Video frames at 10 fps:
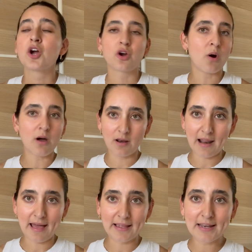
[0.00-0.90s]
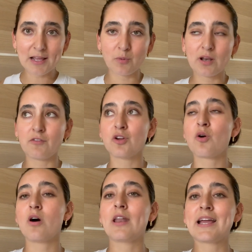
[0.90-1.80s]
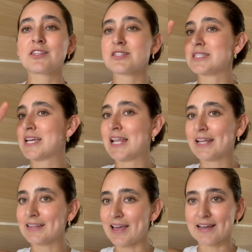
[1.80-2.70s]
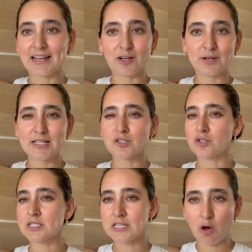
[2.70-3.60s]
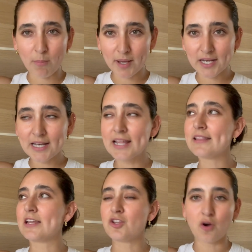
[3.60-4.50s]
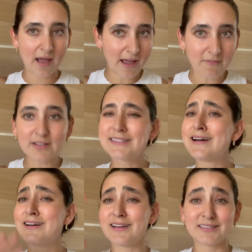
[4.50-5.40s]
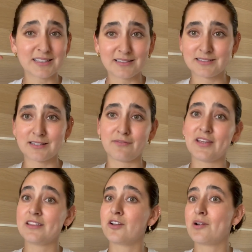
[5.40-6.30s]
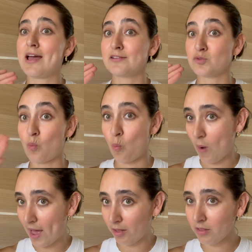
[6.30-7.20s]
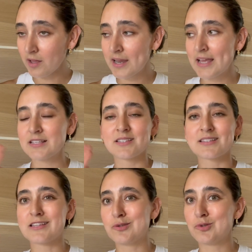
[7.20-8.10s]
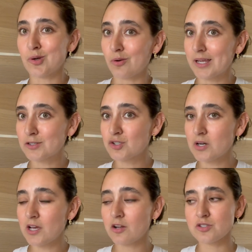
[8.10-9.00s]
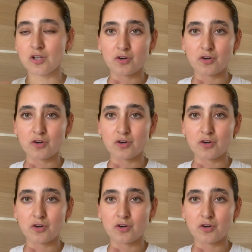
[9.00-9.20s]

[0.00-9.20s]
go online. And whenever you go online, just click that clearance or sale button. And then you'll have tons of stuff in there as well. Just that you don't get to try it on. So I